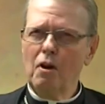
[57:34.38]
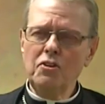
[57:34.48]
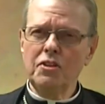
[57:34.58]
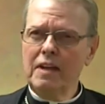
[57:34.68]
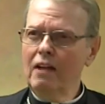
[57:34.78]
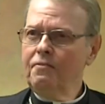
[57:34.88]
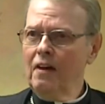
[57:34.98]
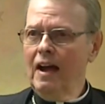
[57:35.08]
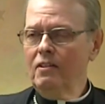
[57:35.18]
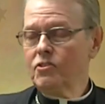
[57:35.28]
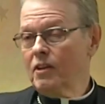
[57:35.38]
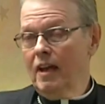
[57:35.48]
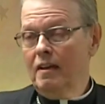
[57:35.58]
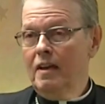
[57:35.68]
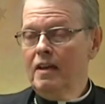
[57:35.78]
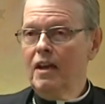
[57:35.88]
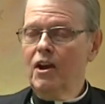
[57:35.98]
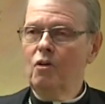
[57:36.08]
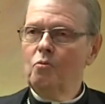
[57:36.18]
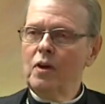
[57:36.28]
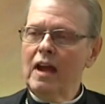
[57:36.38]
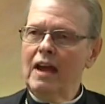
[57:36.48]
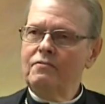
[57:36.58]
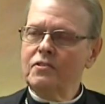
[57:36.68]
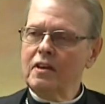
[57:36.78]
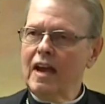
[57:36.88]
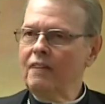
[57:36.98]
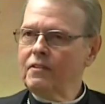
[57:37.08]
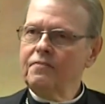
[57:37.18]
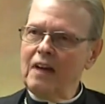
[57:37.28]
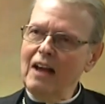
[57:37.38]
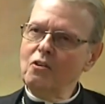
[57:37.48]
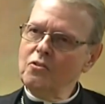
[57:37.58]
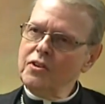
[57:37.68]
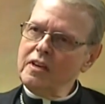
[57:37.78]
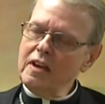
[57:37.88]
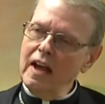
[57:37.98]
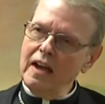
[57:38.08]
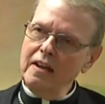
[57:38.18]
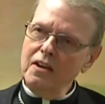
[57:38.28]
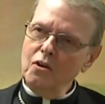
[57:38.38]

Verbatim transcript: Personnel files, uh, you know, we have, I have to follow the, uh,